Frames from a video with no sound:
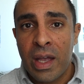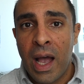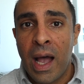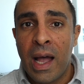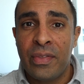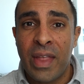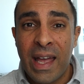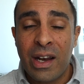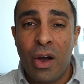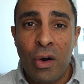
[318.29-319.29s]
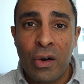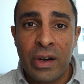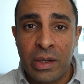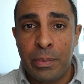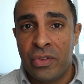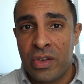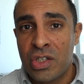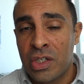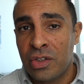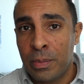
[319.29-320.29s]
that are in a
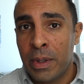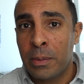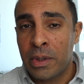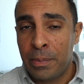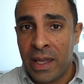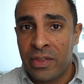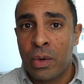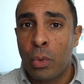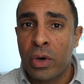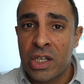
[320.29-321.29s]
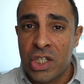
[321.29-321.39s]
position to be able to pay their mortgage